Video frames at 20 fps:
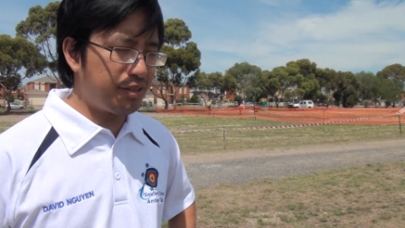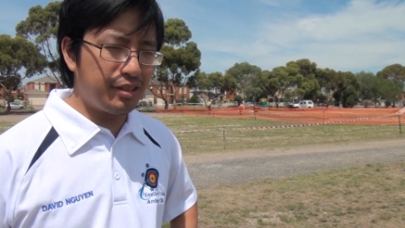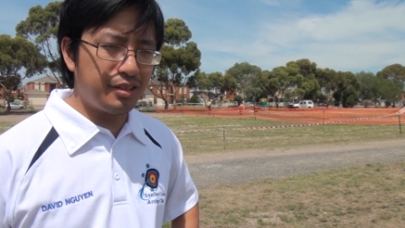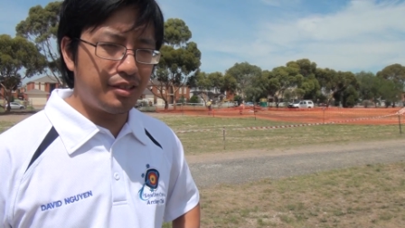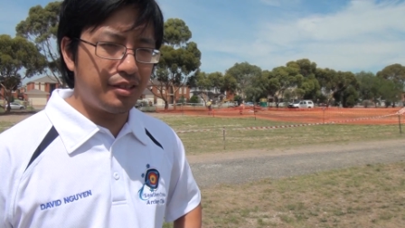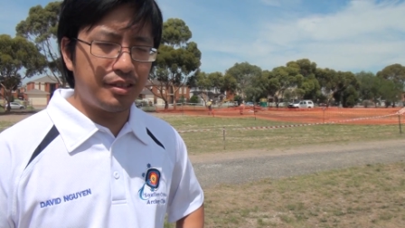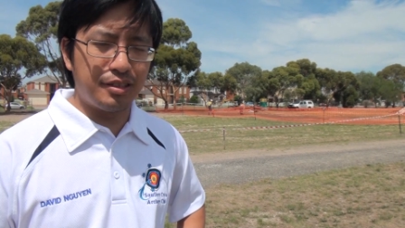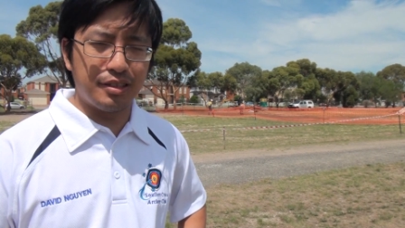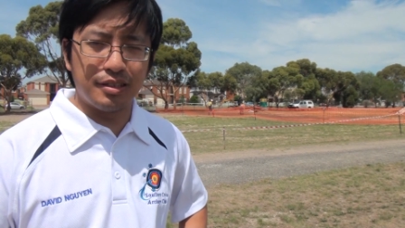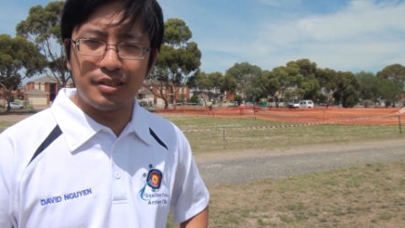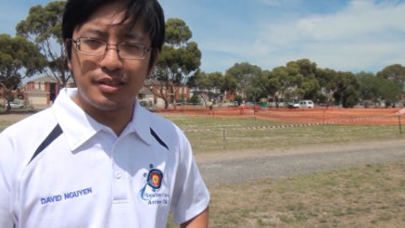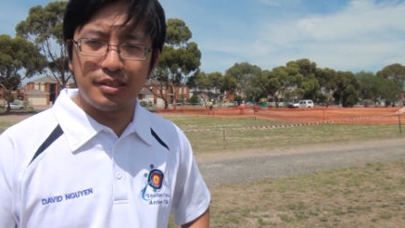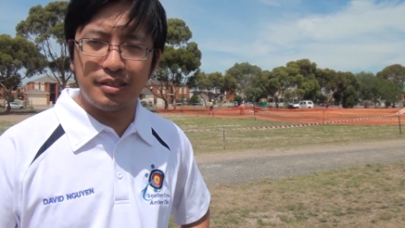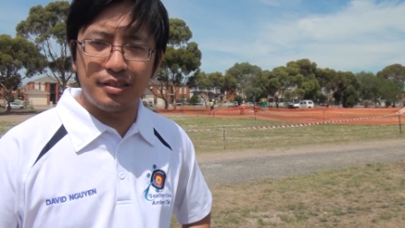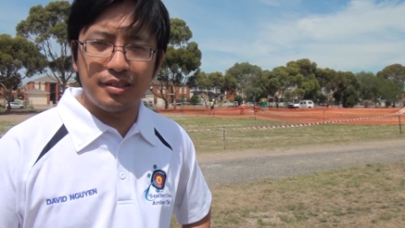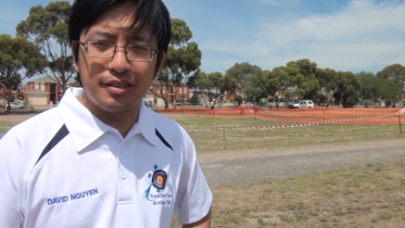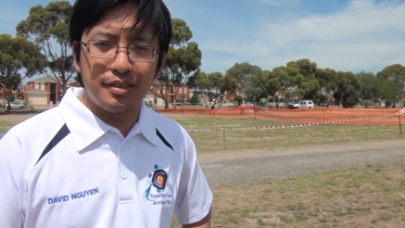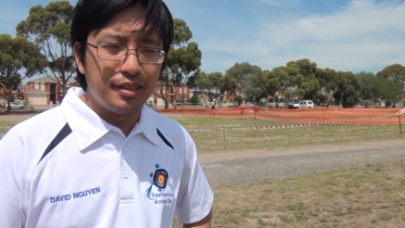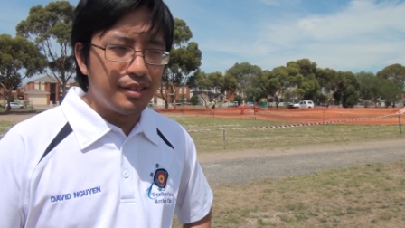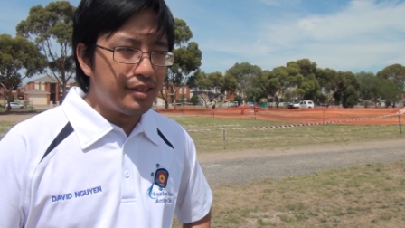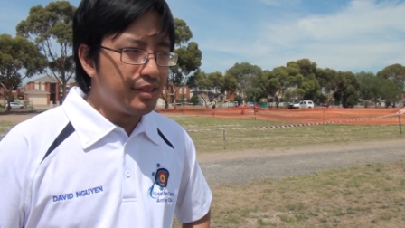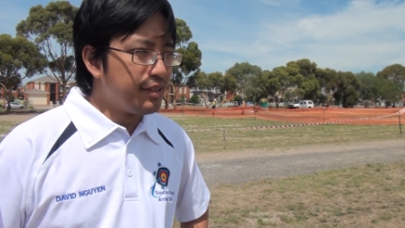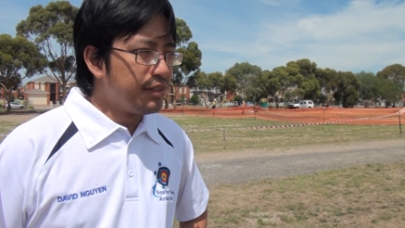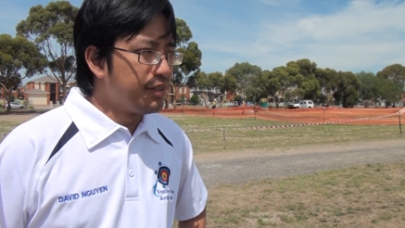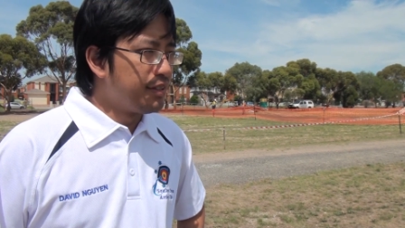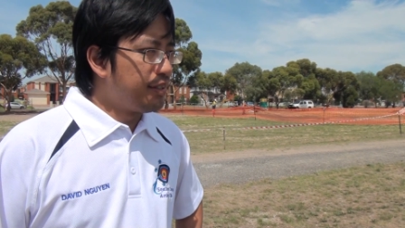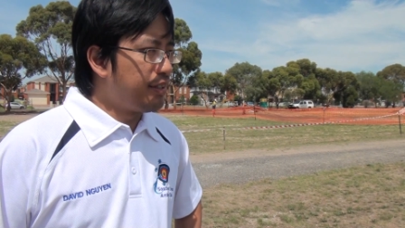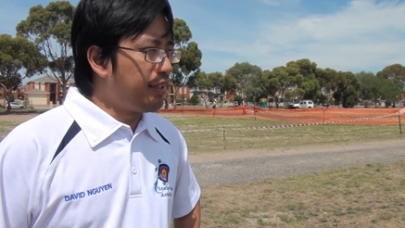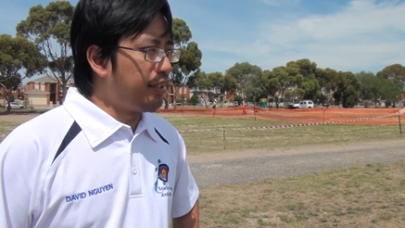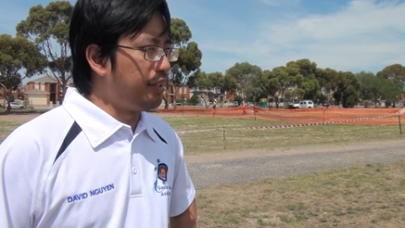Uh, it's
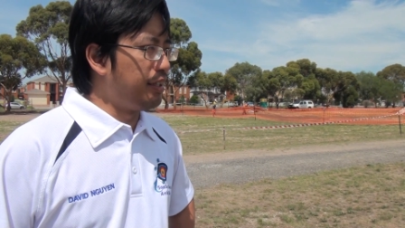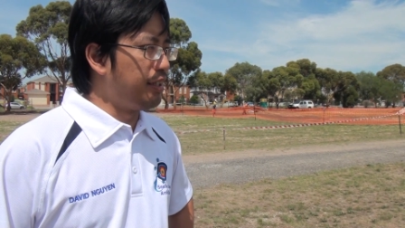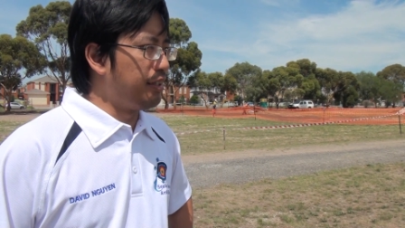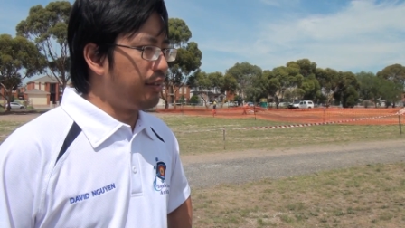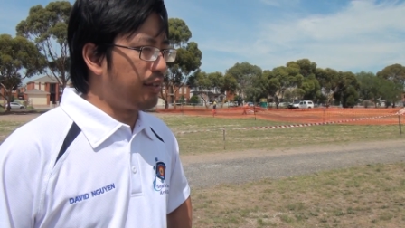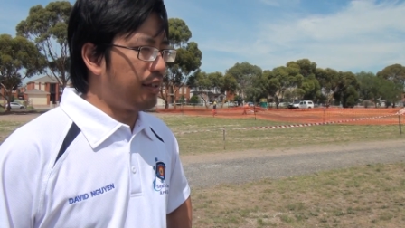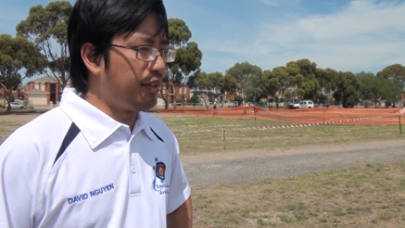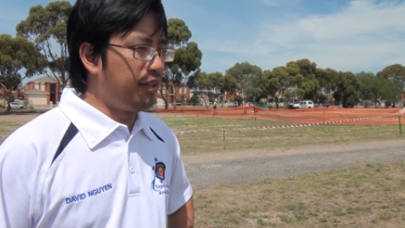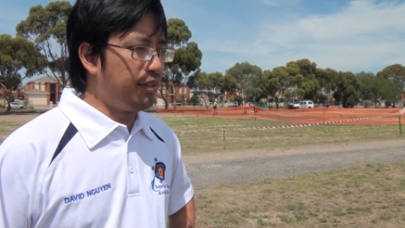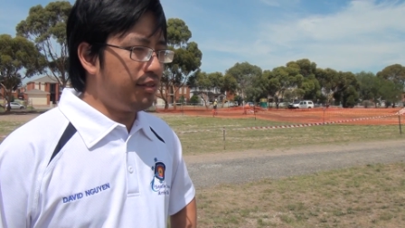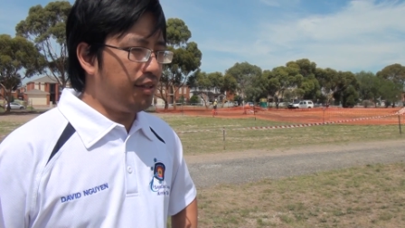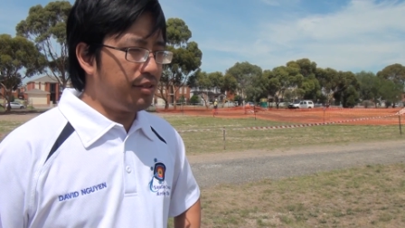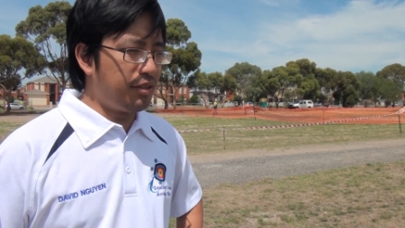just, I don't know,